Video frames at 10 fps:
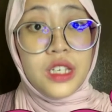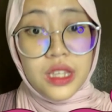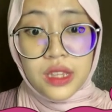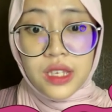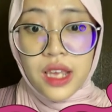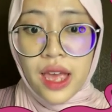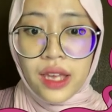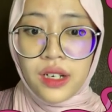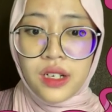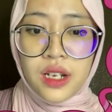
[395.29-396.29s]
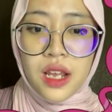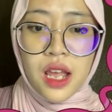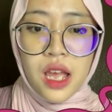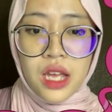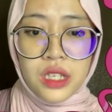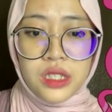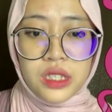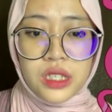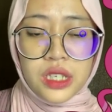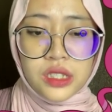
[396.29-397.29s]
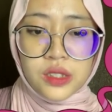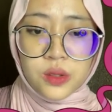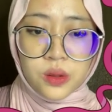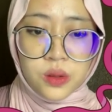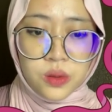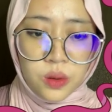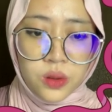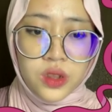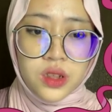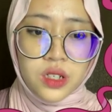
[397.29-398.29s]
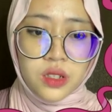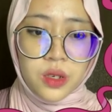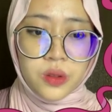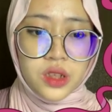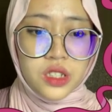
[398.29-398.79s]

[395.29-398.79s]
In the end, the king's soldier allowed